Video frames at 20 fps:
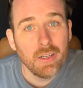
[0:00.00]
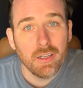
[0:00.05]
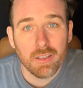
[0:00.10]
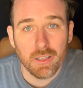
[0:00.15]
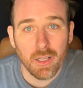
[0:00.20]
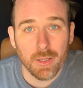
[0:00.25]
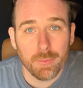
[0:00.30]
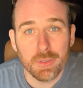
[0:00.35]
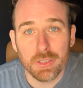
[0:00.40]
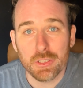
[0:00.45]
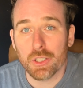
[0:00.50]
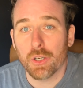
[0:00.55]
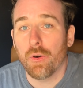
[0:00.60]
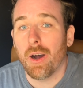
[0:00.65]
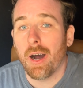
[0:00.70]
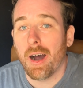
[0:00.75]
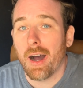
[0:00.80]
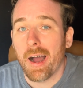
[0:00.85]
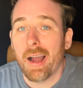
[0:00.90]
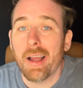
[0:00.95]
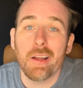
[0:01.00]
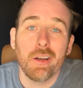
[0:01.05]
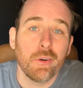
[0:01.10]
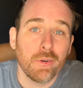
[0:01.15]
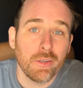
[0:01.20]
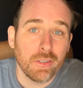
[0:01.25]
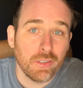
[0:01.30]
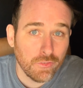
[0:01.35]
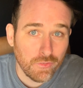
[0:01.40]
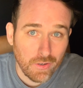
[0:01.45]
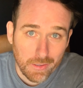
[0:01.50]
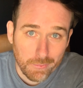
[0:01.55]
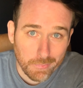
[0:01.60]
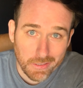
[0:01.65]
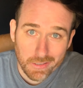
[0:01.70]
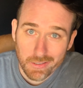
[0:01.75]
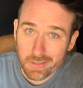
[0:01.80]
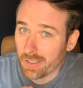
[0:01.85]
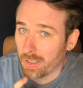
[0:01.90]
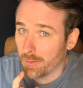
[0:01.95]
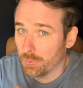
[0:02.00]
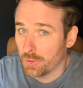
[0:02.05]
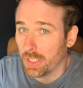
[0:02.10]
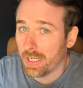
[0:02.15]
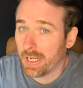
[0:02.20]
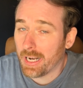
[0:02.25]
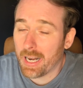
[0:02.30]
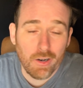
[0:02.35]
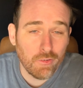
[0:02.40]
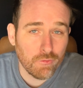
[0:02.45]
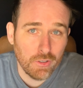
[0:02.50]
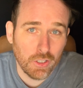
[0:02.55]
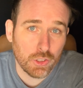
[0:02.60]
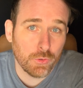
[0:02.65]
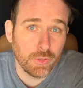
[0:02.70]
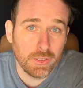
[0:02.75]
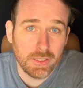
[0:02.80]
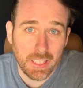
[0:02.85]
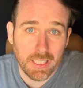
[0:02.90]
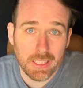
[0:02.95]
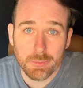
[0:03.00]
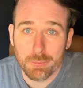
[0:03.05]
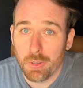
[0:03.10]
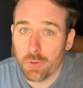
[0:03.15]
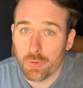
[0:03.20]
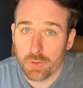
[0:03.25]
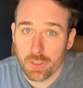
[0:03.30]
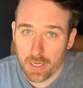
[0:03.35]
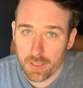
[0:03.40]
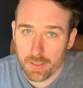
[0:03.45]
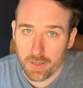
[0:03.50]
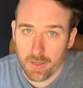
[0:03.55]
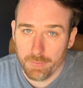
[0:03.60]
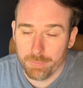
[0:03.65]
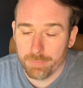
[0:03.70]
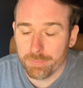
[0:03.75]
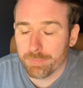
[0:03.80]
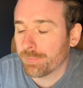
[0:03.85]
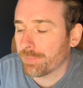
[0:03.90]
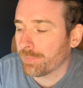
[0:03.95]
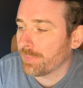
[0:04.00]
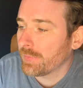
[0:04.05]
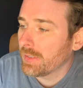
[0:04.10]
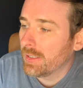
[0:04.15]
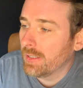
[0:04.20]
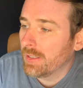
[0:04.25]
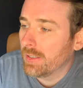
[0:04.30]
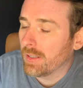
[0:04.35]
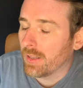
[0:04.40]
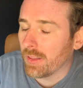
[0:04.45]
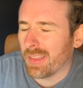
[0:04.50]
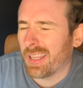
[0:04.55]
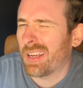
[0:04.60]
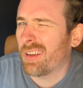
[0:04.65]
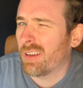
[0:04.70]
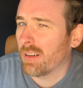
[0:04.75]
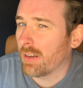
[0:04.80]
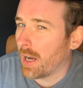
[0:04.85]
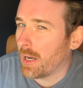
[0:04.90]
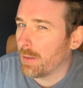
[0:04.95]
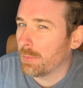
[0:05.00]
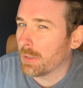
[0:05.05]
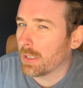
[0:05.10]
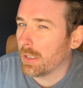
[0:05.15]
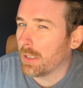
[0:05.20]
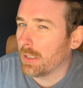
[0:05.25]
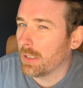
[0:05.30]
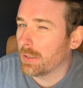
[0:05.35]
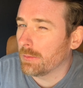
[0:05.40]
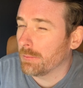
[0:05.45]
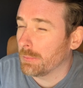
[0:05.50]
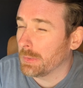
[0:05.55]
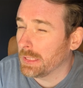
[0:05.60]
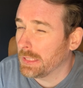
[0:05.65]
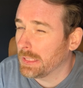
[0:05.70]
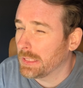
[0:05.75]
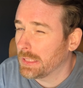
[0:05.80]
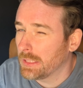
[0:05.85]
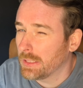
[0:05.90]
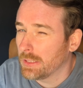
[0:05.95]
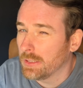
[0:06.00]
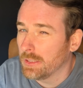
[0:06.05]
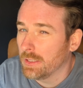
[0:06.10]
Columbus, Ohio in November. Come check it out. RetroWeeksExpo.com. Think Comic Con meets